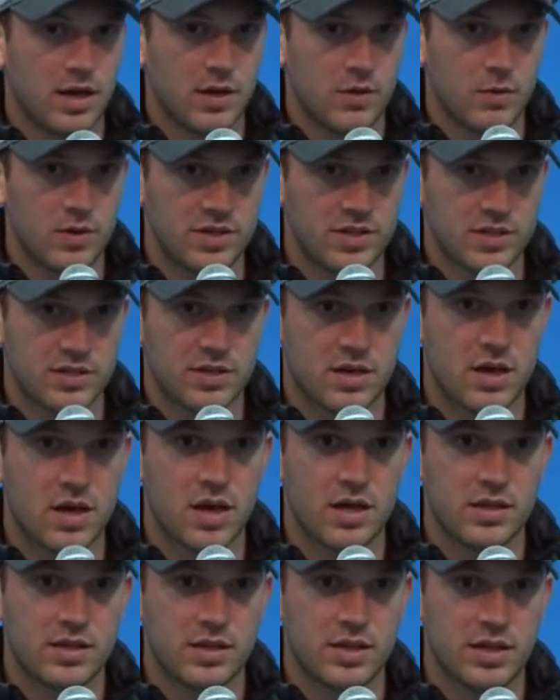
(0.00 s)
With
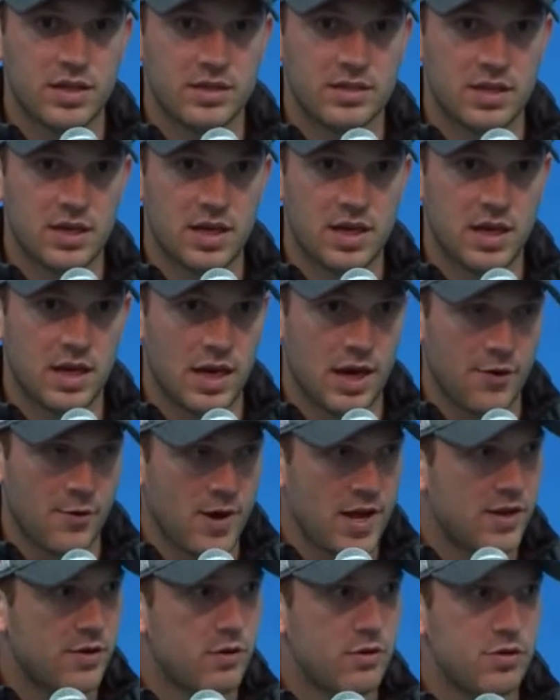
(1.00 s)
Scott, he's a
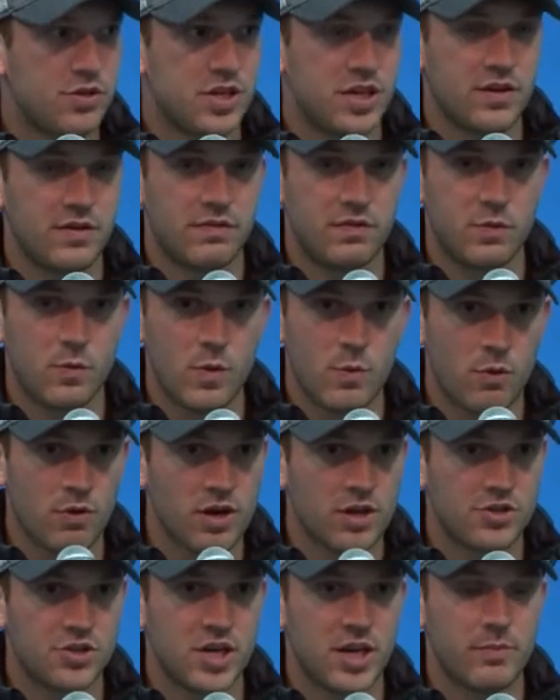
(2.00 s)
great crew chief. We won
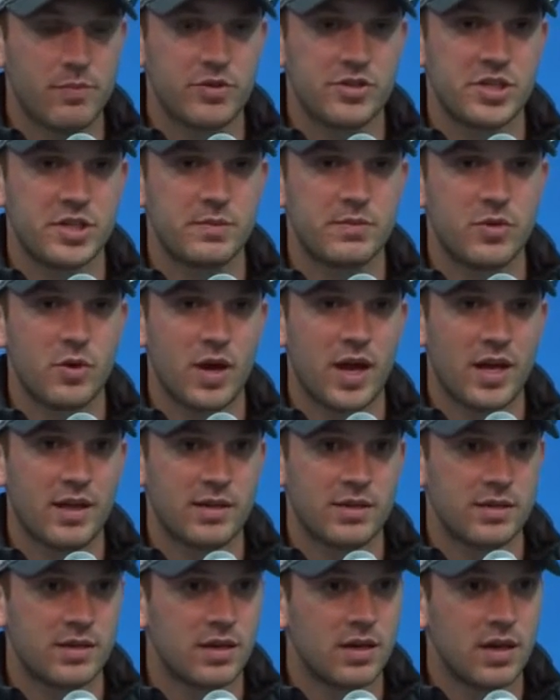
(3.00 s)
a championship
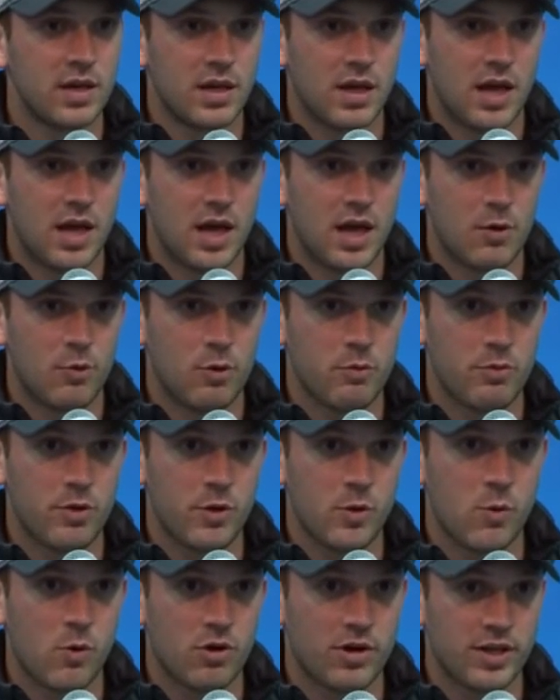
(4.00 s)
together. We've been
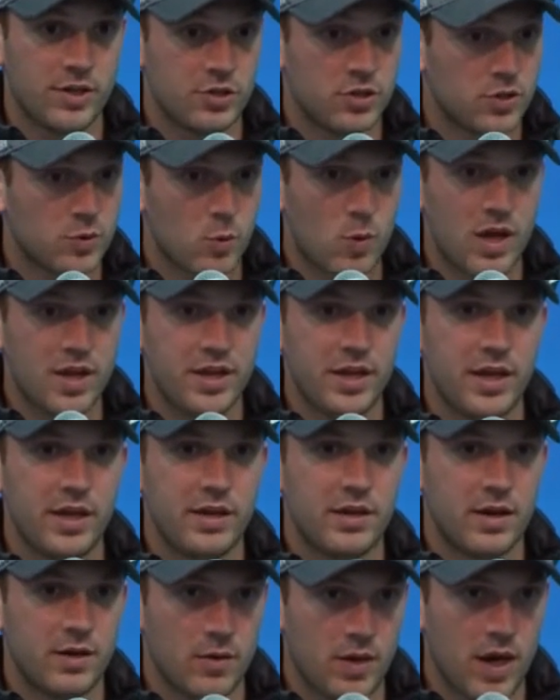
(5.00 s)
working just 1 year,
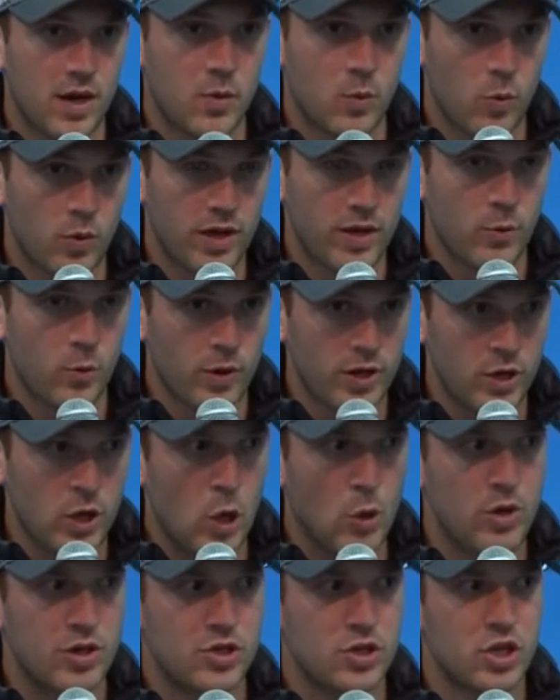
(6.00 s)
and we
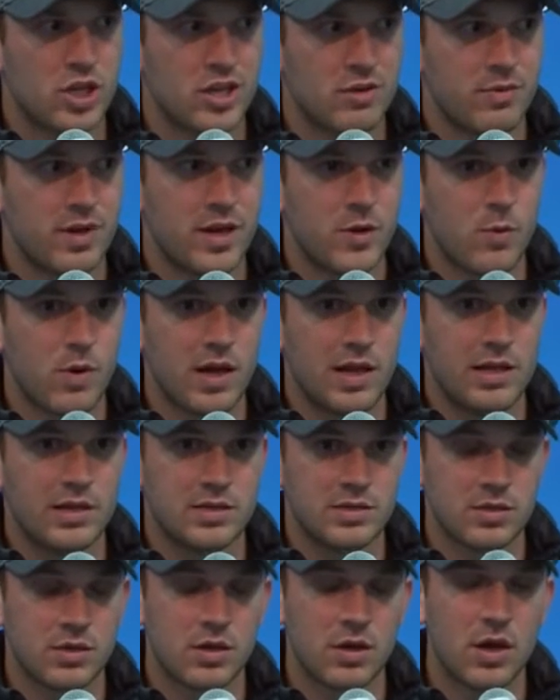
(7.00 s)
know each other very well.
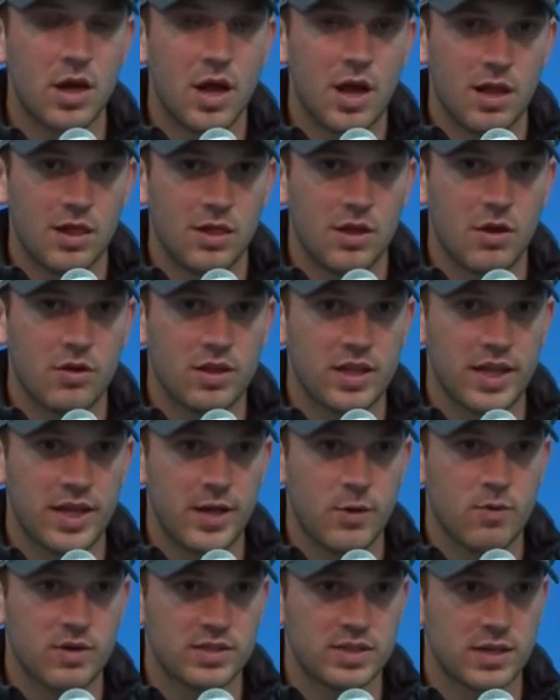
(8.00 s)
So luckily, he
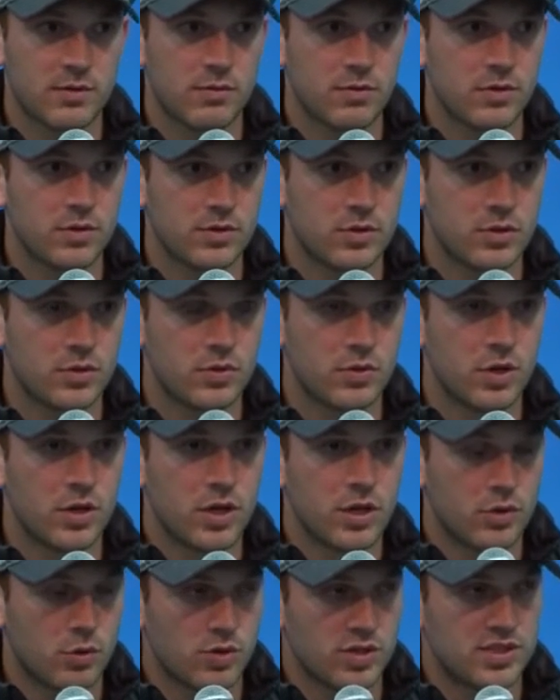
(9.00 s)
was able to
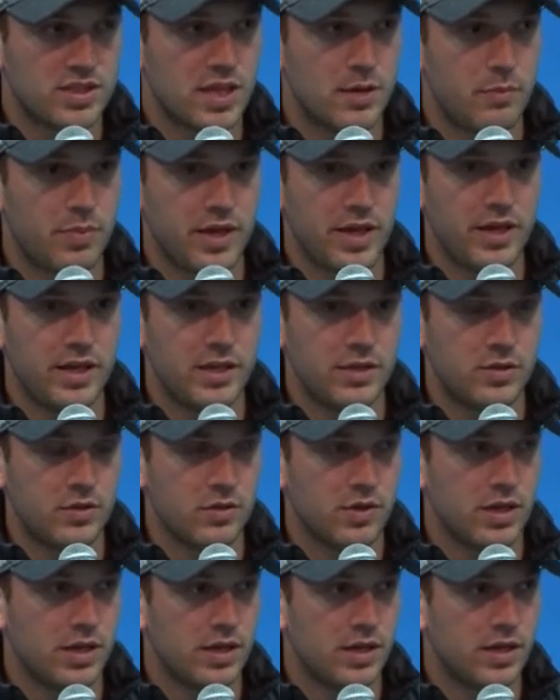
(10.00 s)
step in
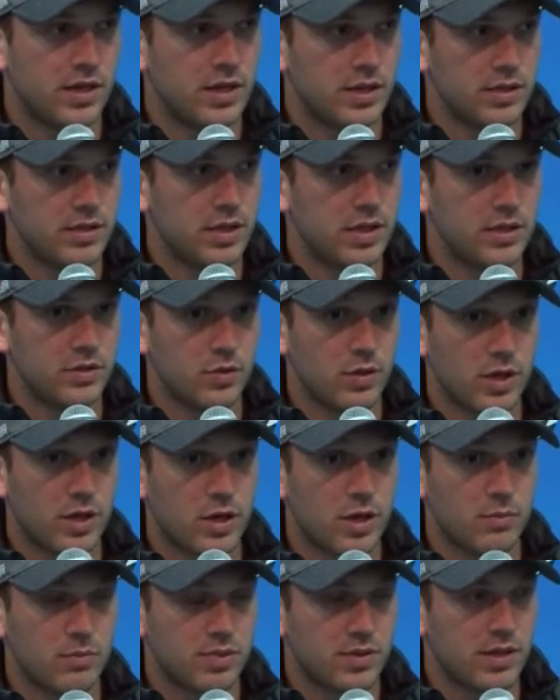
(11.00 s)
into the
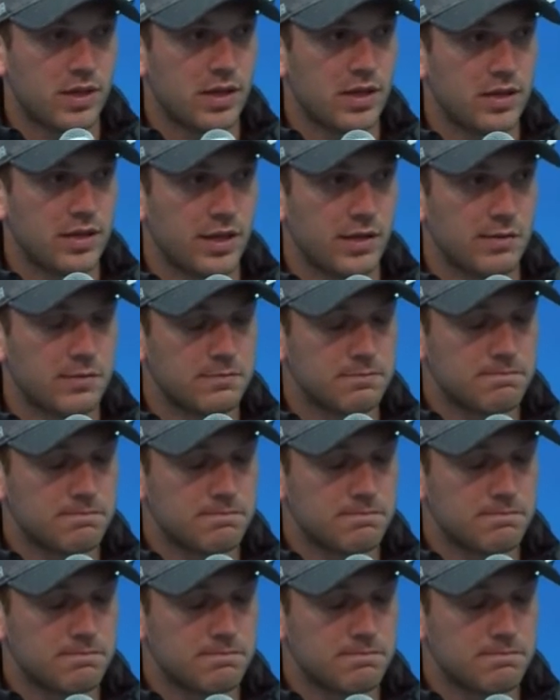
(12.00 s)
cup deal.